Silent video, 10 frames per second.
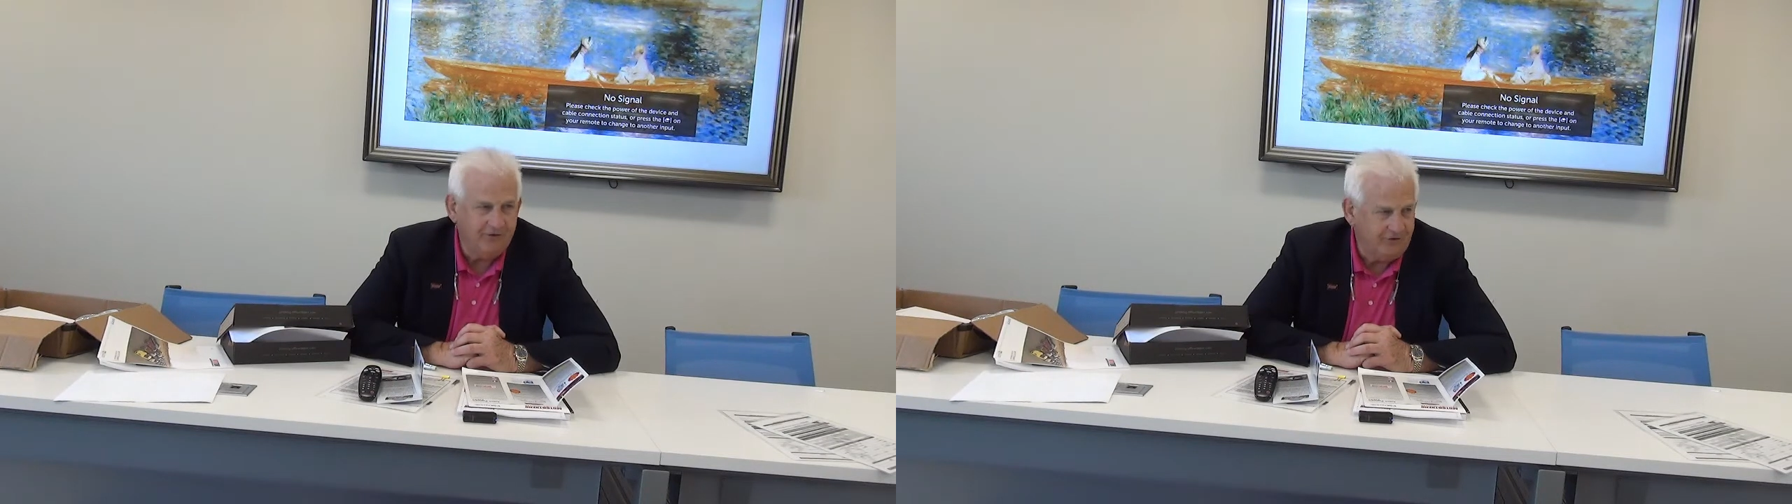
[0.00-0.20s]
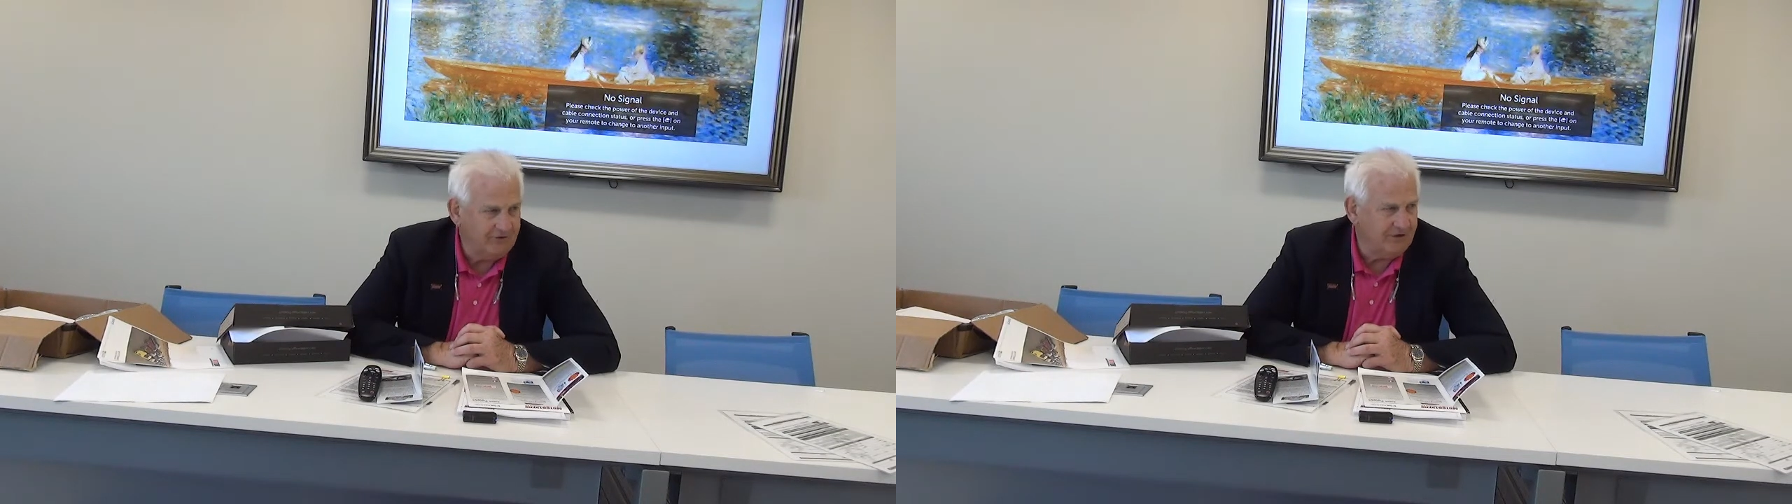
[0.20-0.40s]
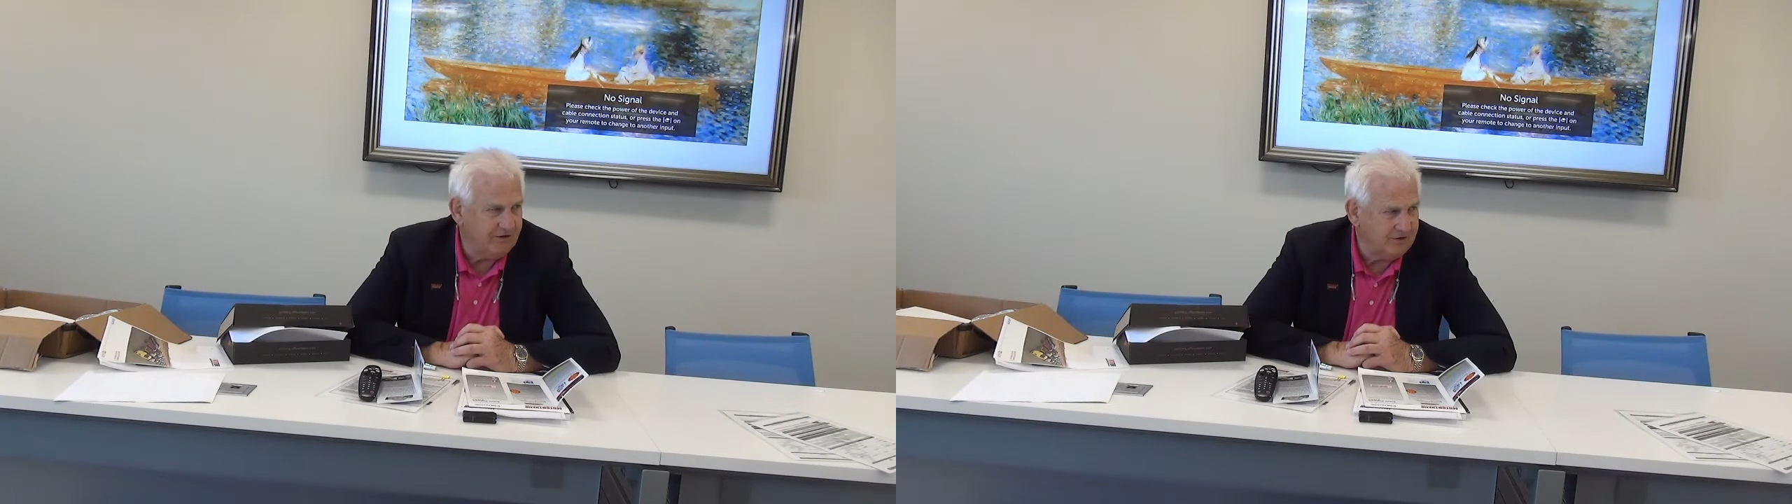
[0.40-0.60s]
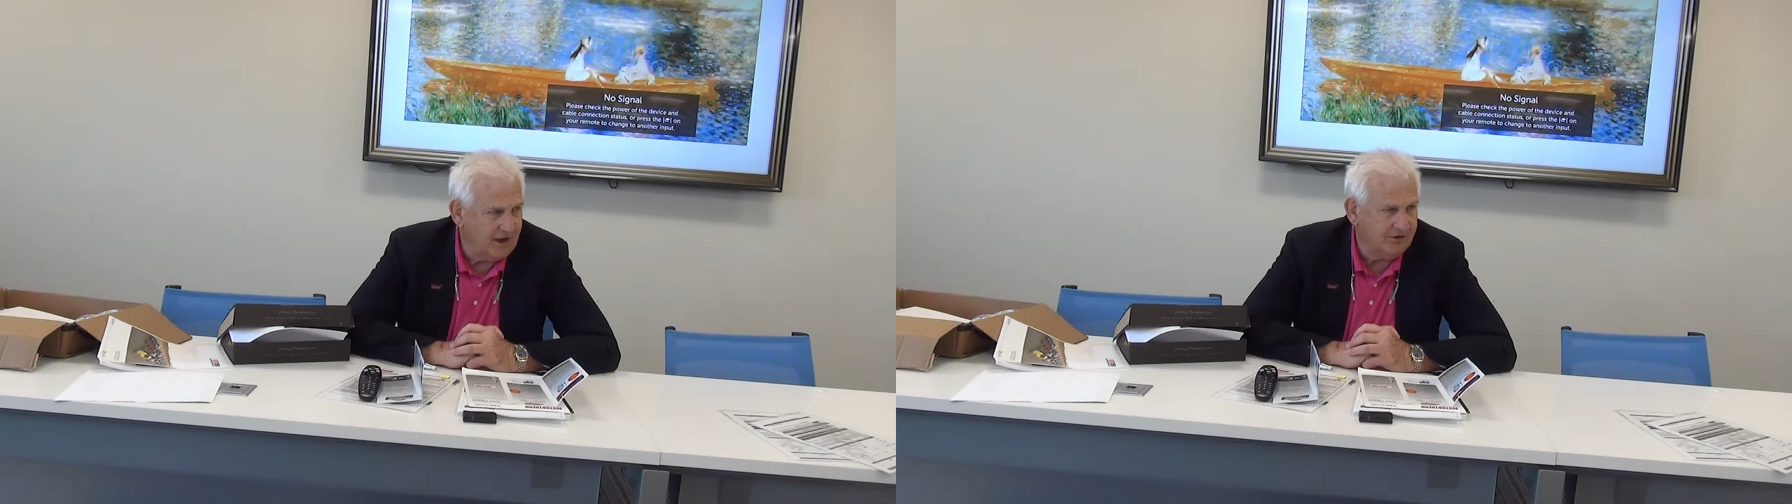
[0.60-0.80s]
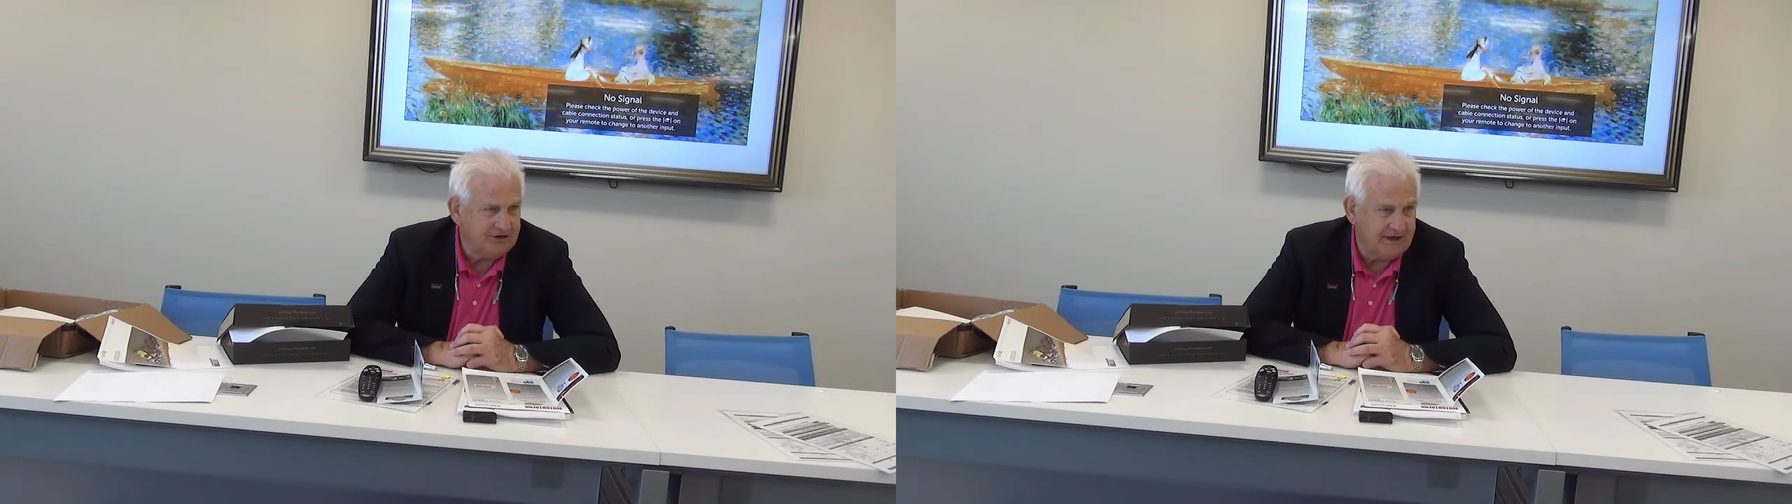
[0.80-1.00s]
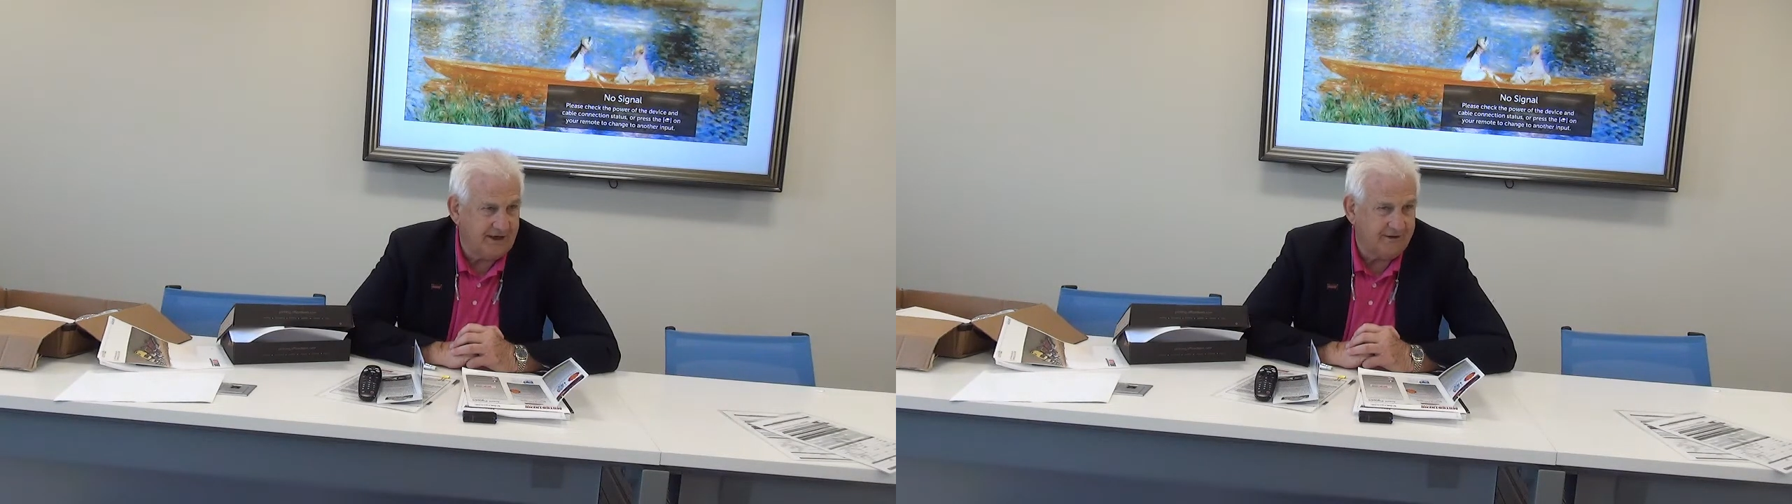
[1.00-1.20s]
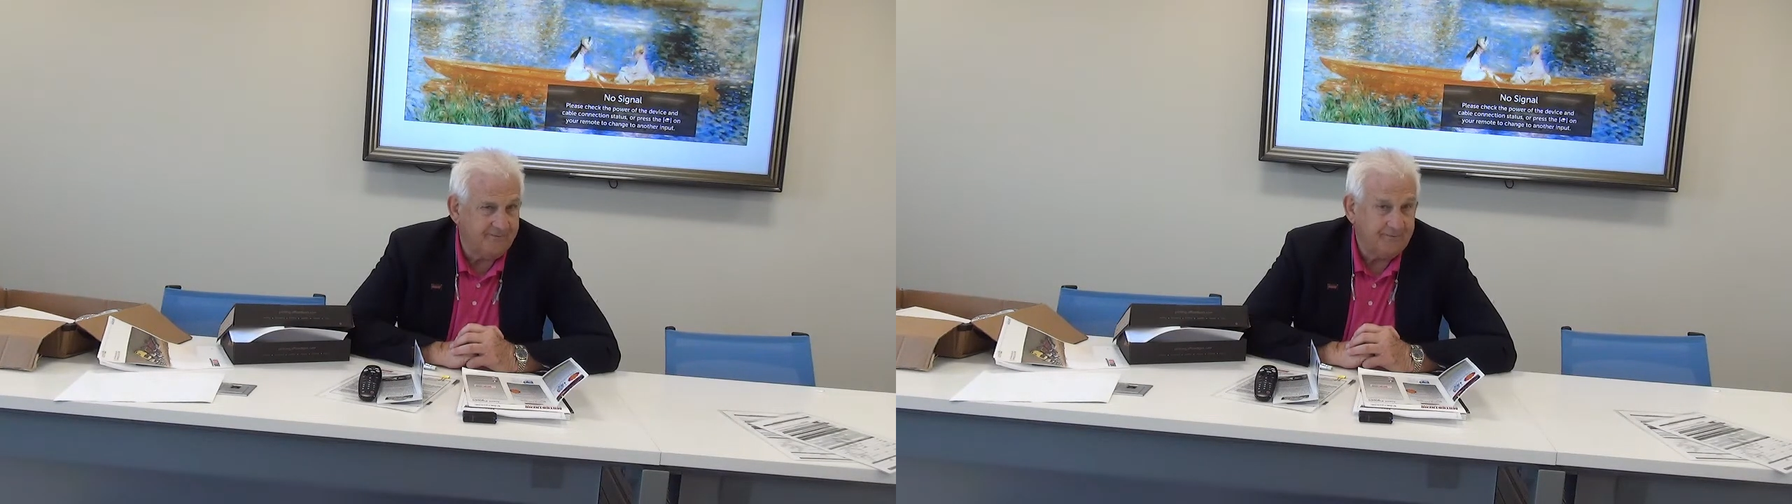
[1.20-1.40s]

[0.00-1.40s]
$600 check.